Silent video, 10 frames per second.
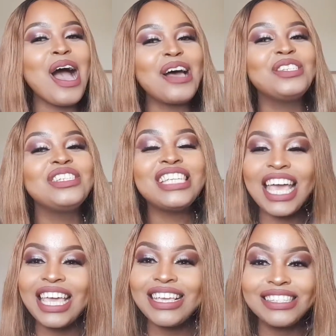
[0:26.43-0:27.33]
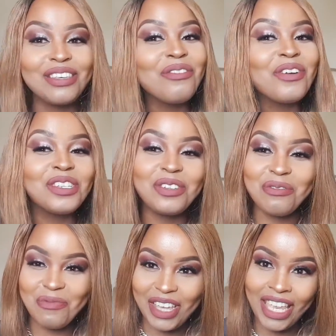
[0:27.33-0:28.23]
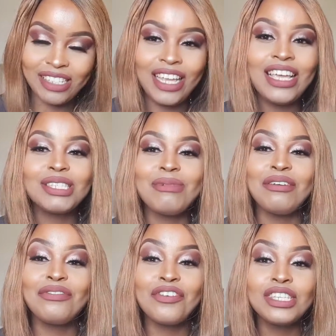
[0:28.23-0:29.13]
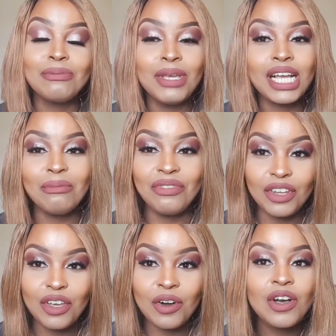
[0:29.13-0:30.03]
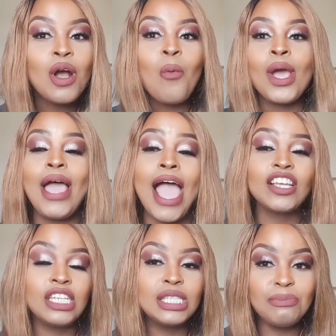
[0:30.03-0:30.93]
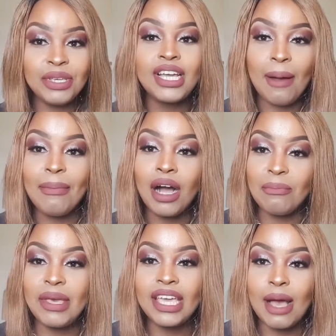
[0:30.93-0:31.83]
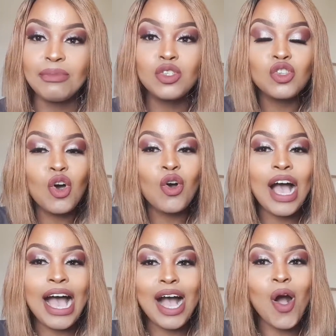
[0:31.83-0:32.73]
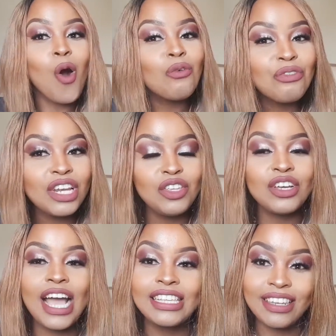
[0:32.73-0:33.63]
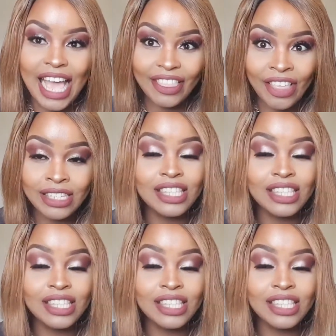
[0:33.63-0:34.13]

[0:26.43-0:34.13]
Today is the first of many. Today is my first makeup video where I actually speak about makeup. So hopefully you guys like this.